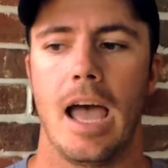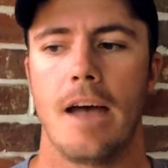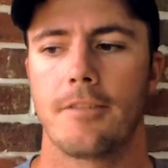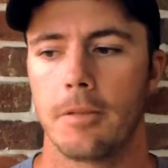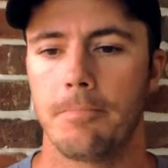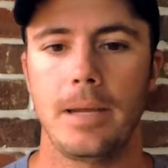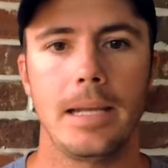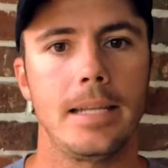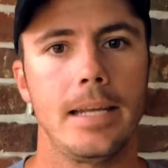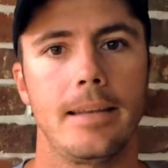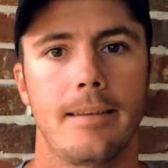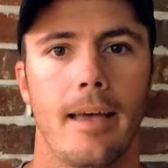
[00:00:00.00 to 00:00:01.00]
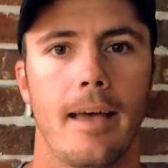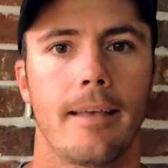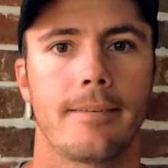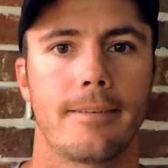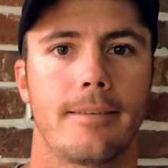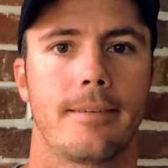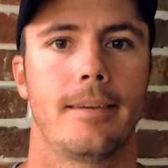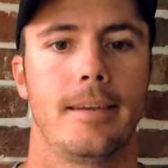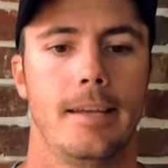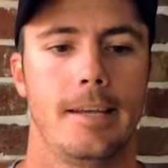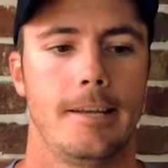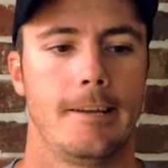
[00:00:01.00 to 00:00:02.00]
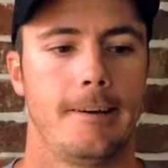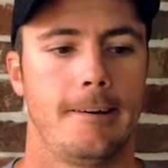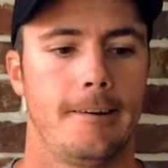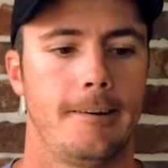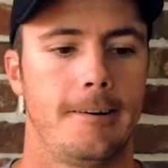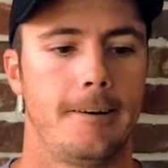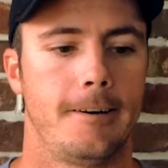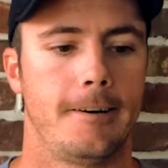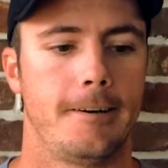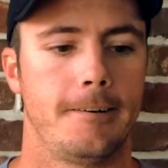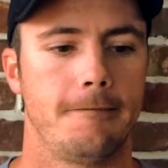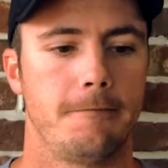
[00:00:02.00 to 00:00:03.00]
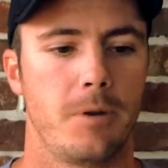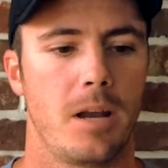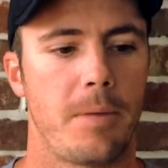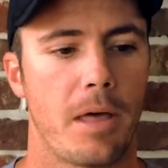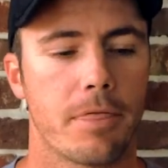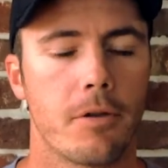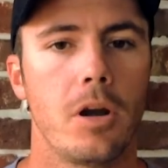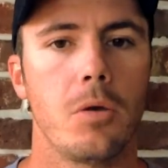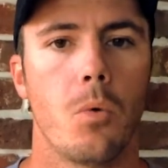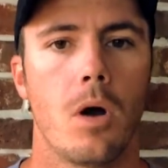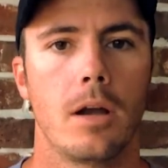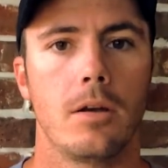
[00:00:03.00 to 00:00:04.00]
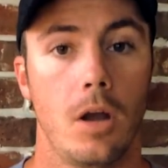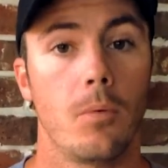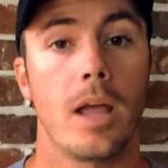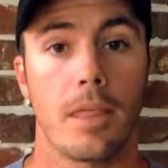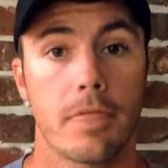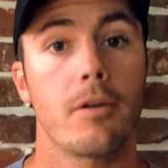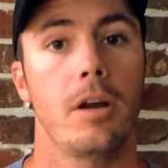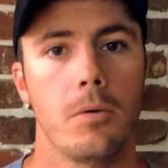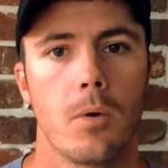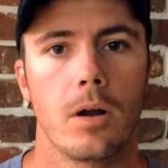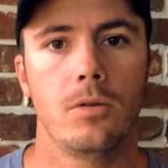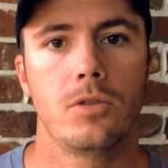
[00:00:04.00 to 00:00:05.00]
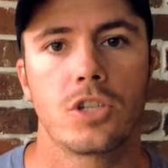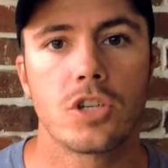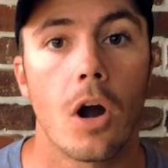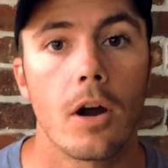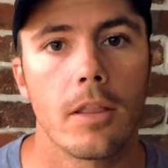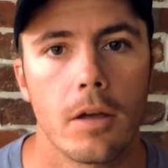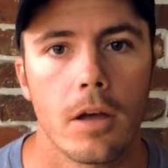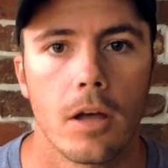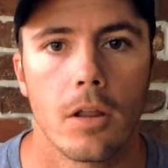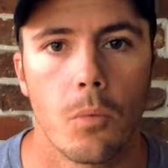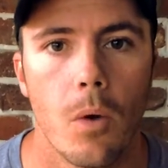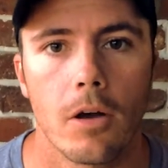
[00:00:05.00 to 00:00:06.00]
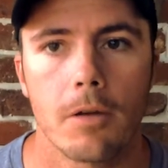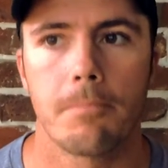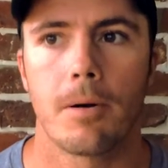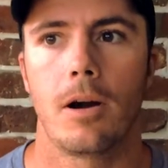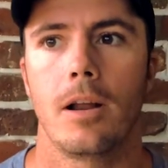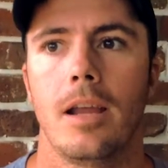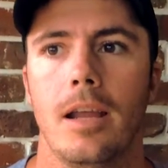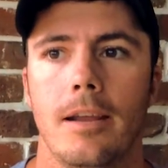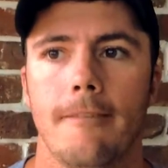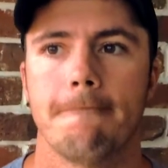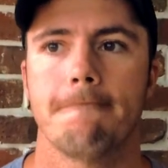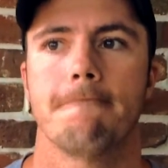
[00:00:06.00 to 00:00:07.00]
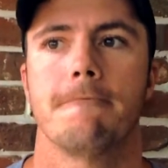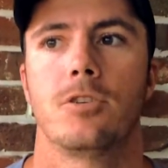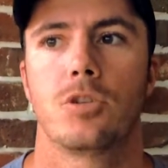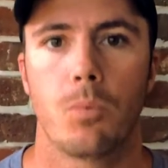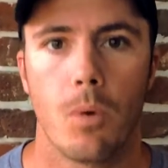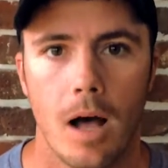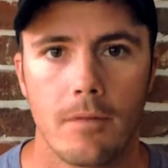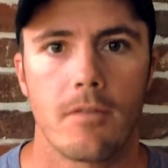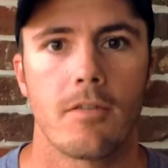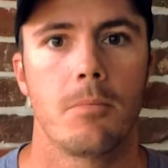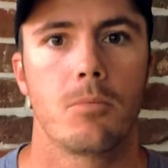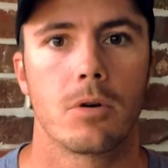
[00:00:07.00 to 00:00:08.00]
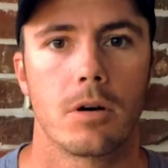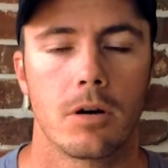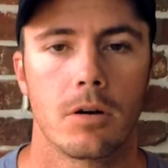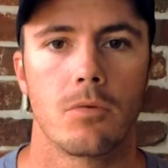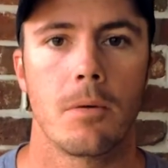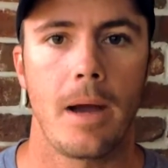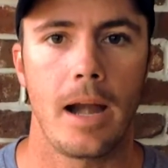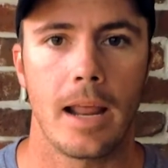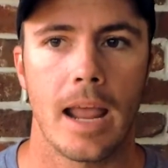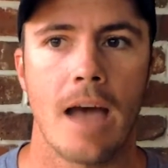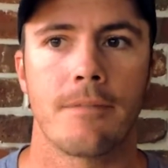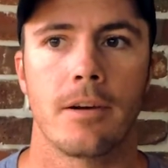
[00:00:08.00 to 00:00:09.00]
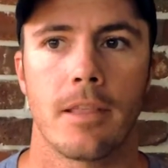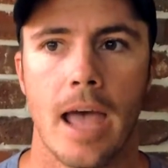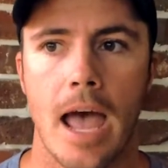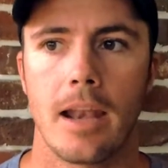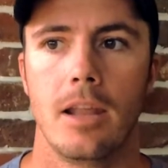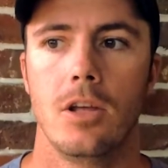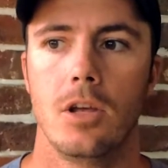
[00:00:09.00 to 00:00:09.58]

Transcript: After the PT tests, uh, we had about 31, no, we had 31 who started the, the welcome party. 12 of them were remaining after that.